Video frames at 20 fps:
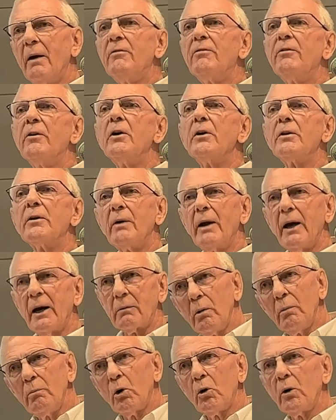further out,
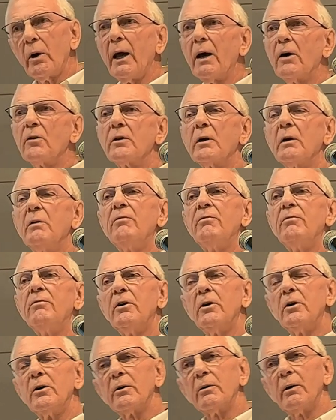more housing,
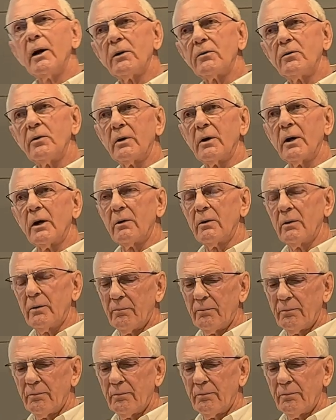further out you go.